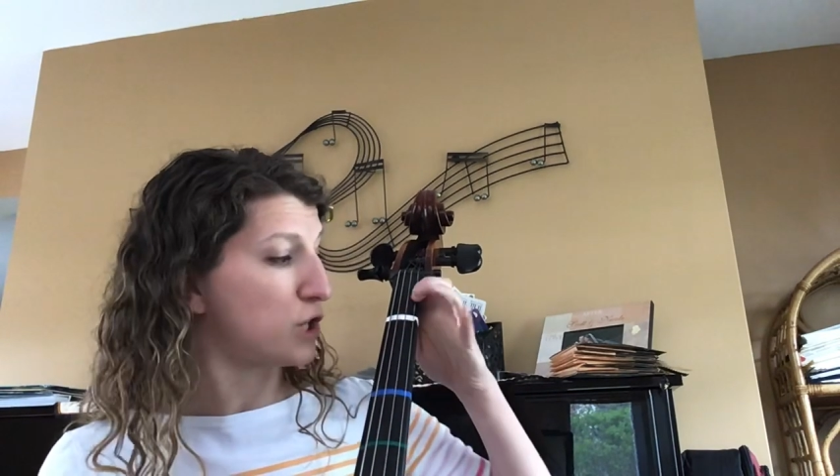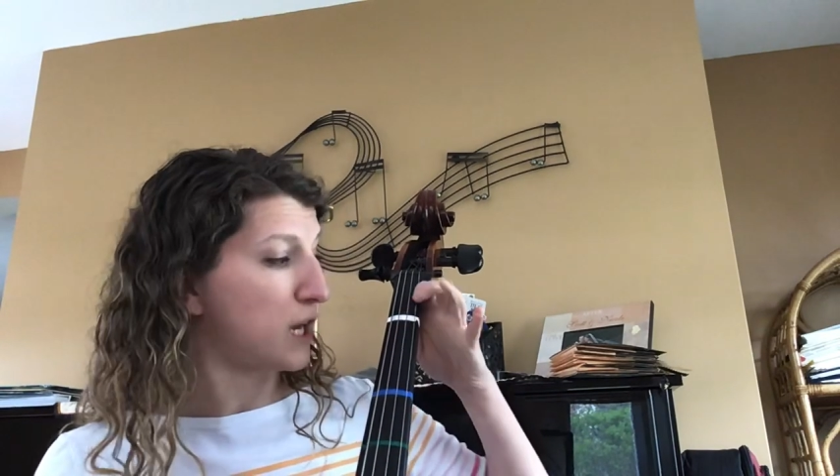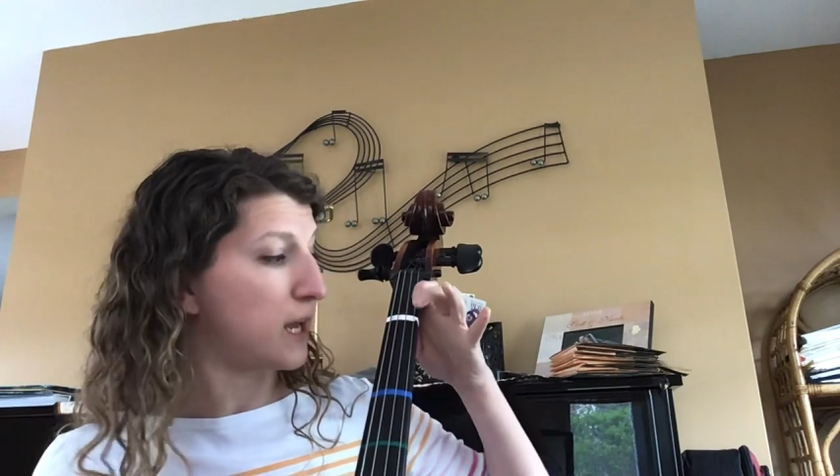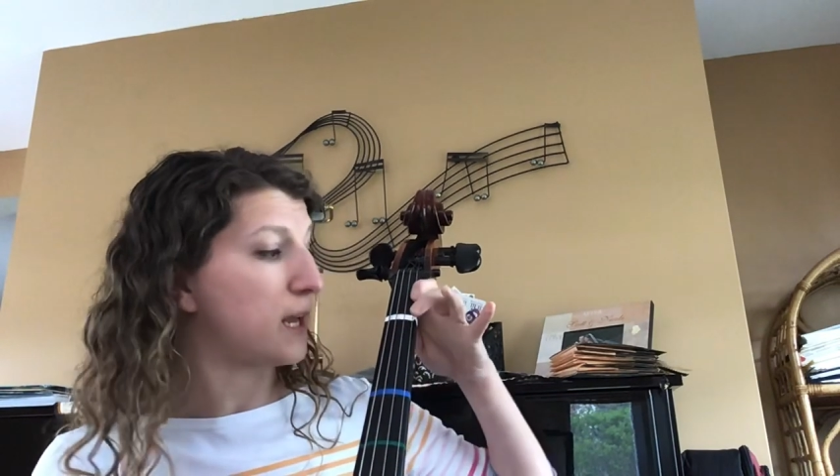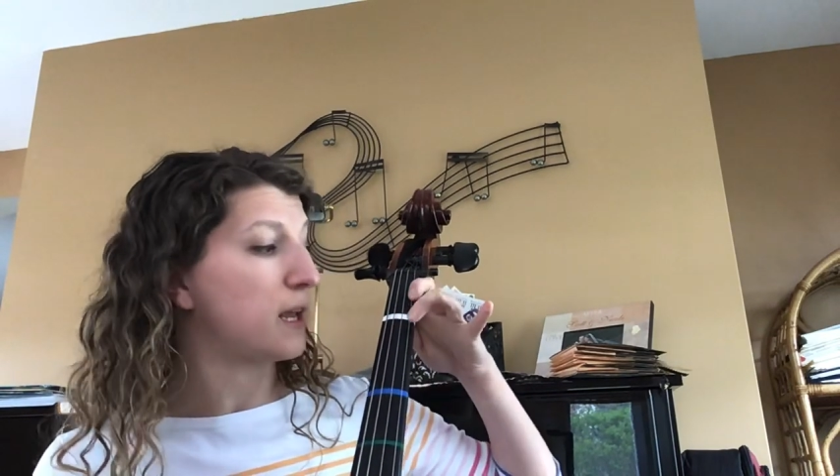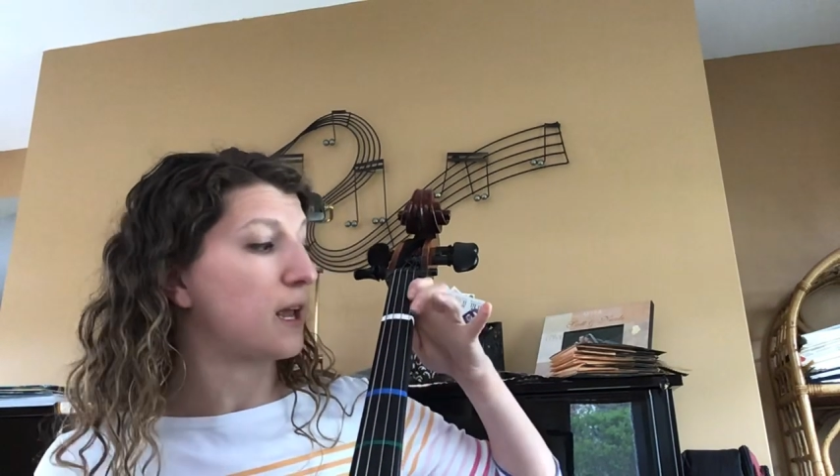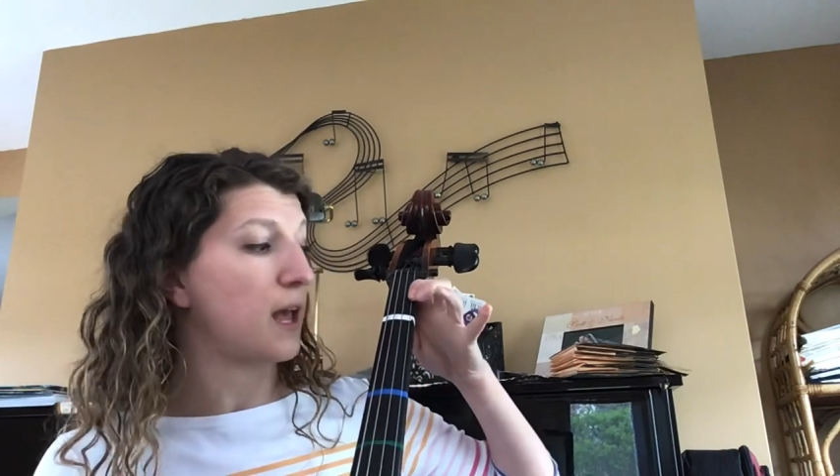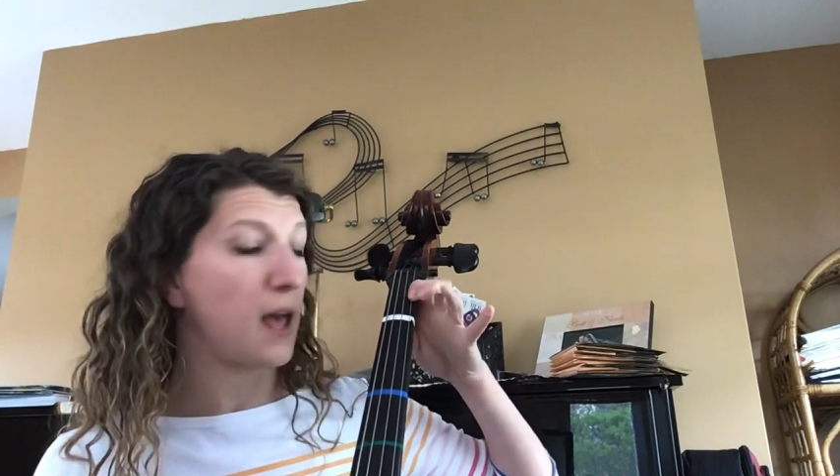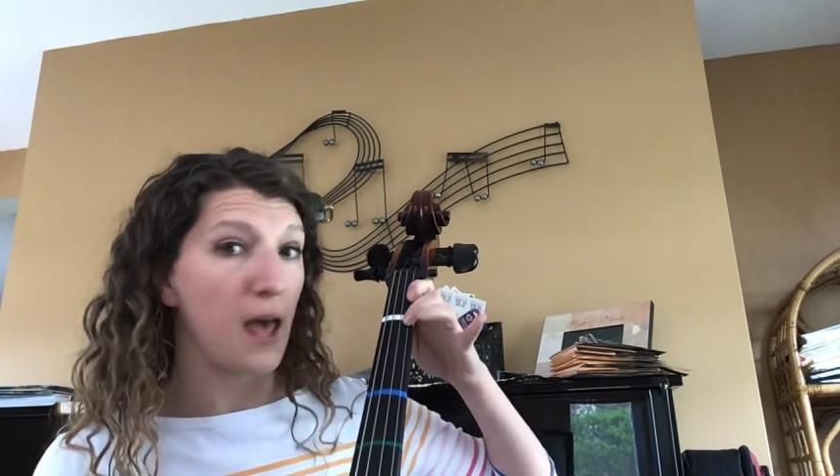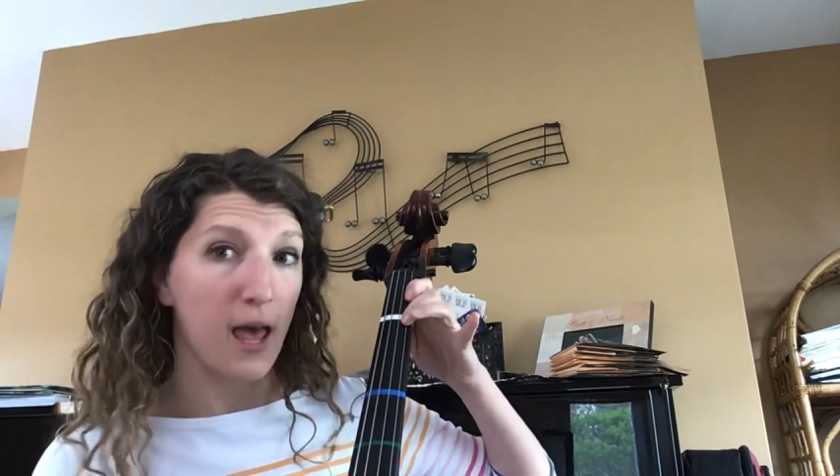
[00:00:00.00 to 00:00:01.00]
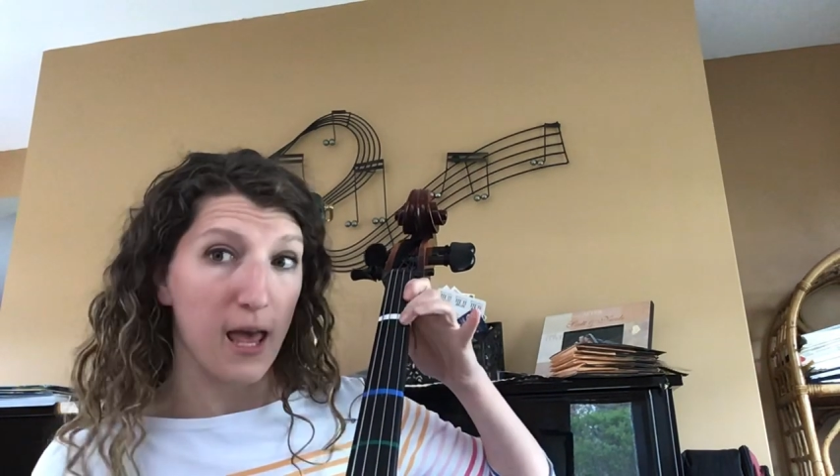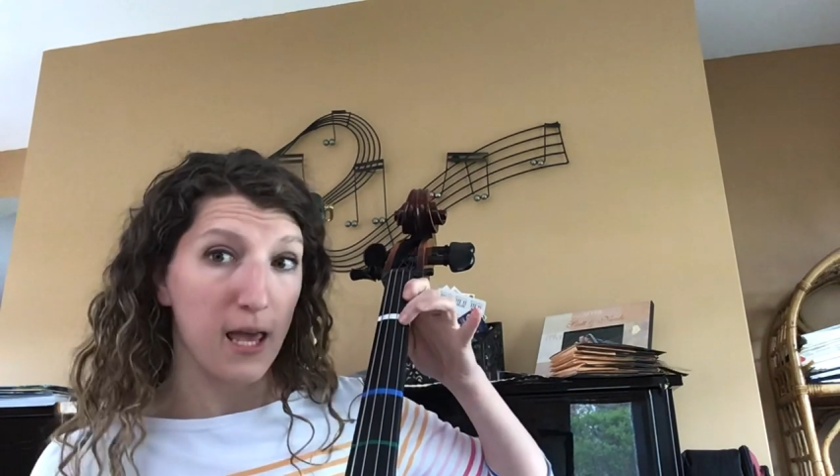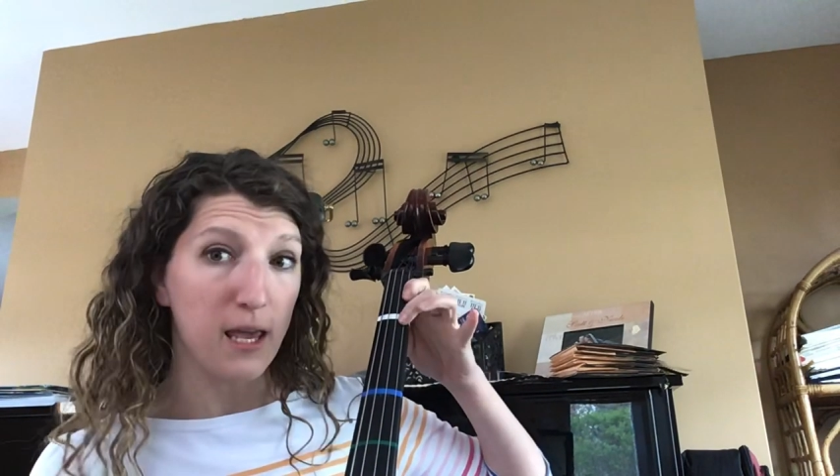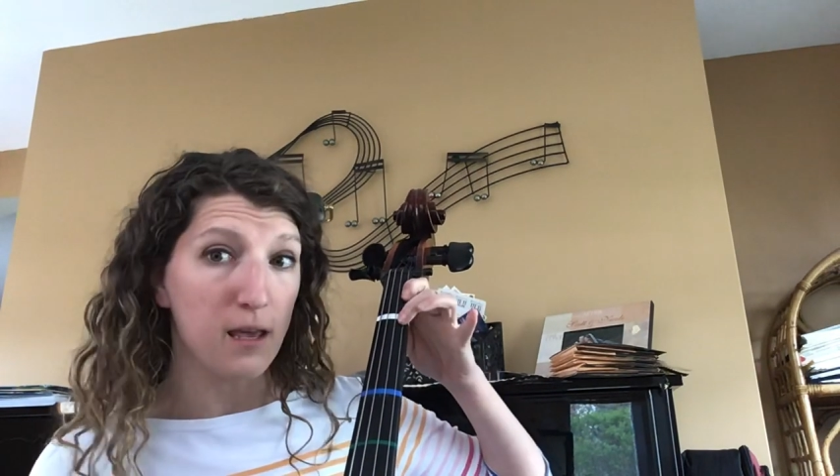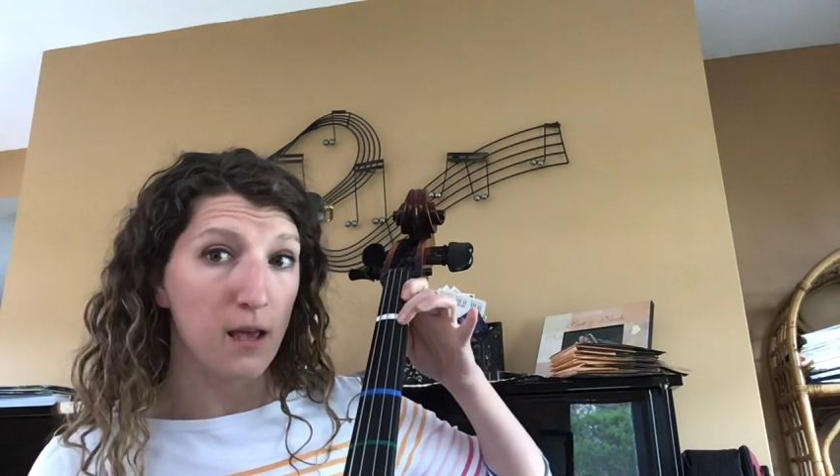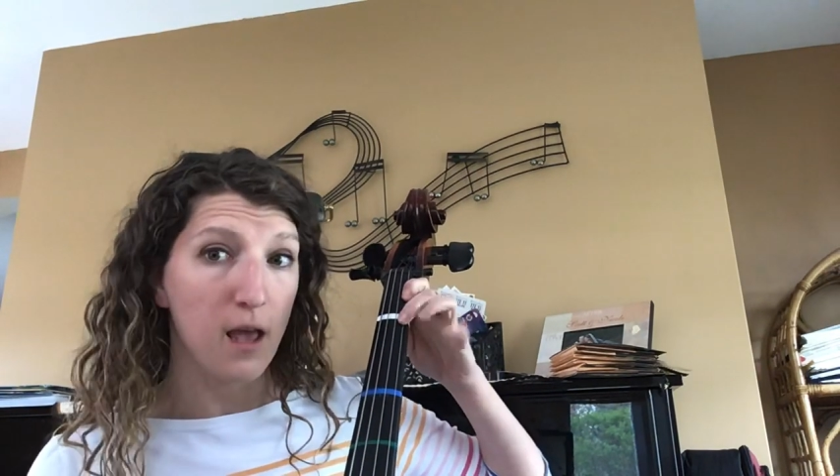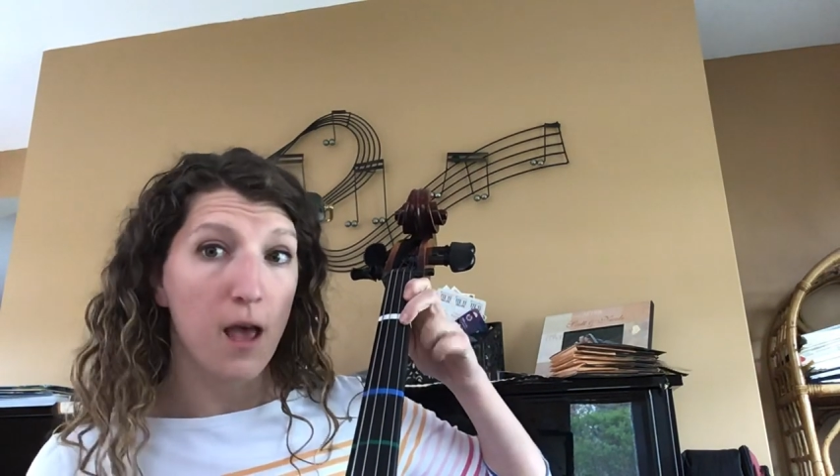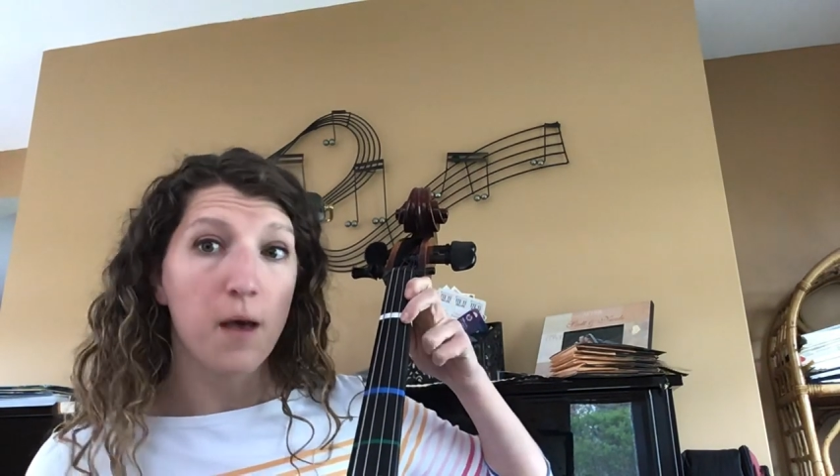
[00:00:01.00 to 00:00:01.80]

G, A,